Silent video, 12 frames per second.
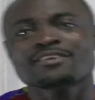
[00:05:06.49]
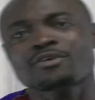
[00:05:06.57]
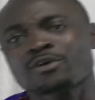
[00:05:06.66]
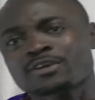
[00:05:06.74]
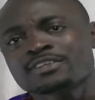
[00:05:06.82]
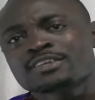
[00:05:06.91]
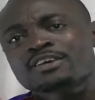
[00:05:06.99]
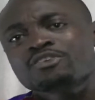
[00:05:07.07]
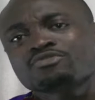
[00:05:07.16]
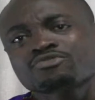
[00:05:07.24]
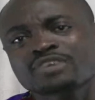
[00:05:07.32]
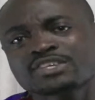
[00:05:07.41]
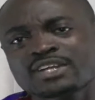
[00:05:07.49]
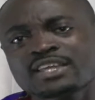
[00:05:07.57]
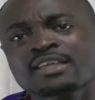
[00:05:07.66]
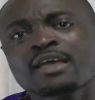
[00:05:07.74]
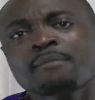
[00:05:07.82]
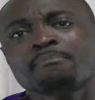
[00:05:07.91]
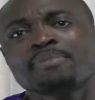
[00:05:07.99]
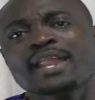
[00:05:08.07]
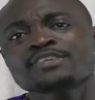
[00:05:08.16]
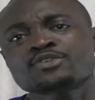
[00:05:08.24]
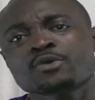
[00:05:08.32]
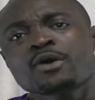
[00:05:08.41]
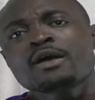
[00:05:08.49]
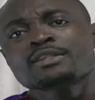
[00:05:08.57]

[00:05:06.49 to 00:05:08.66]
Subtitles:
God richly bless you.